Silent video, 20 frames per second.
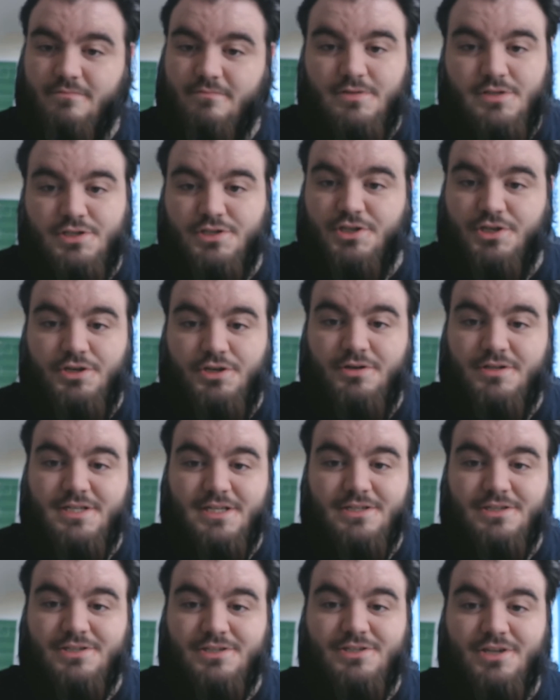
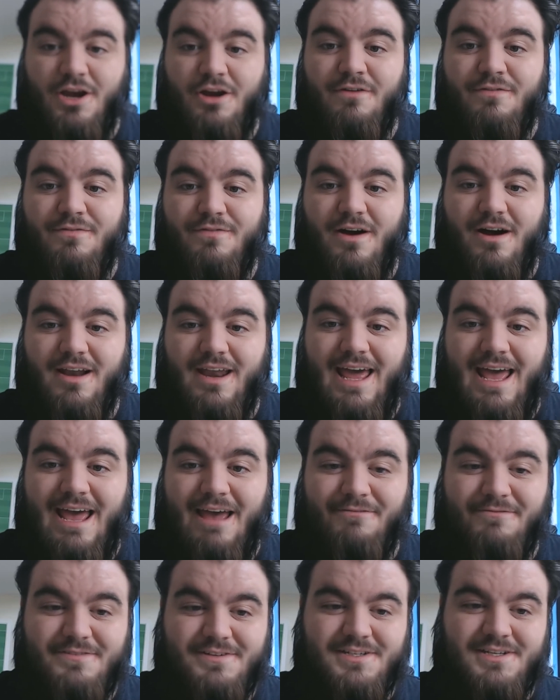so far
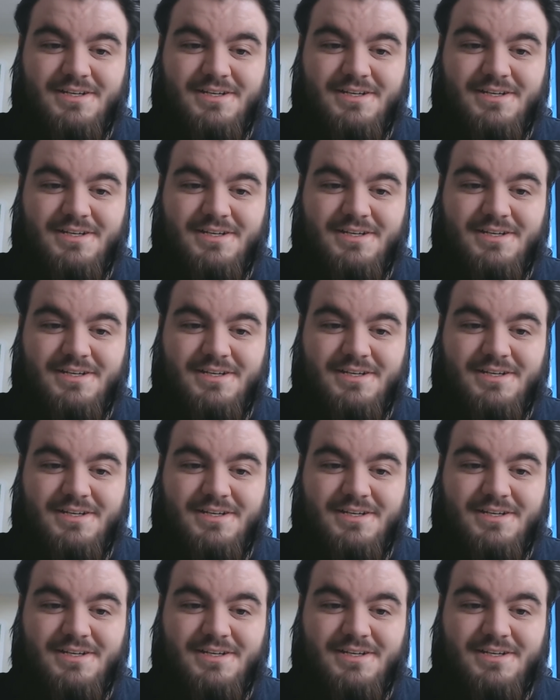left.